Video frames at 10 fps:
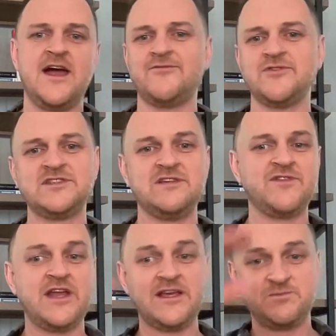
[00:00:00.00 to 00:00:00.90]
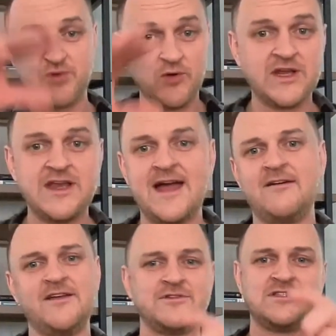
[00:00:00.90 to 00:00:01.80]
I've received the nice broken
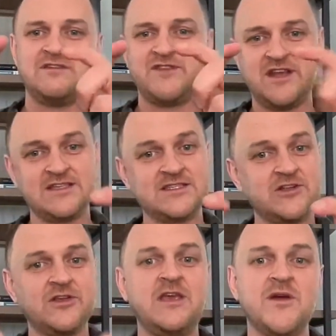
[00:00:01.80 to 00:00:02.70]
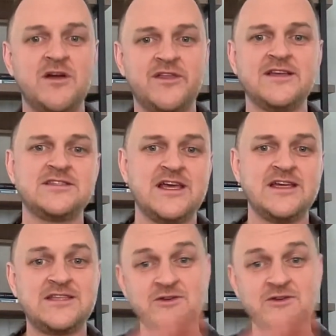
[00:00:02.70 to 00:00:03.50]
down. I've received the nice little email that says,